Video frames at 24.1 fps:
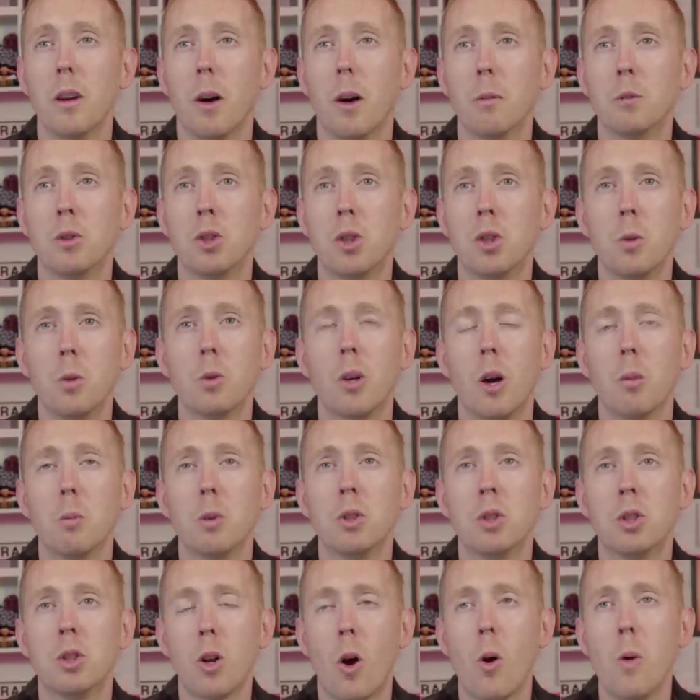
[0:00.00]
I'm so done with
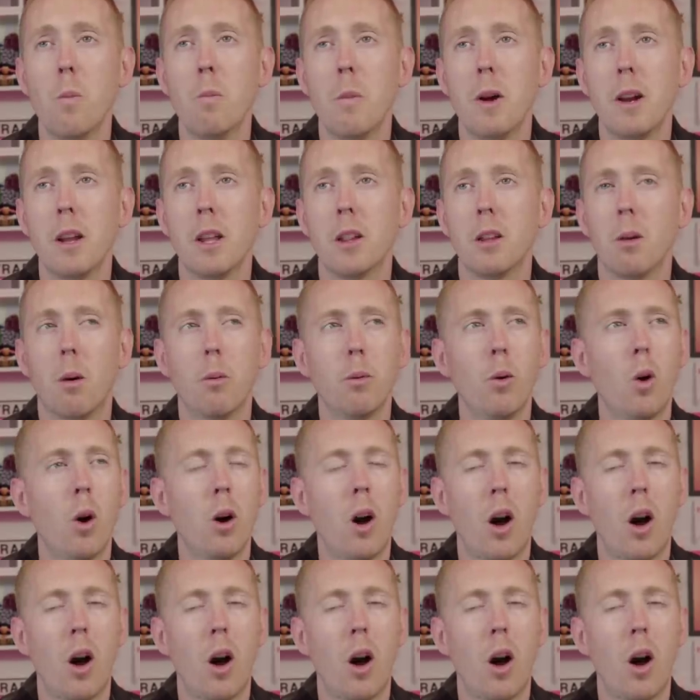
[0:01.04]
so many of them. I'm not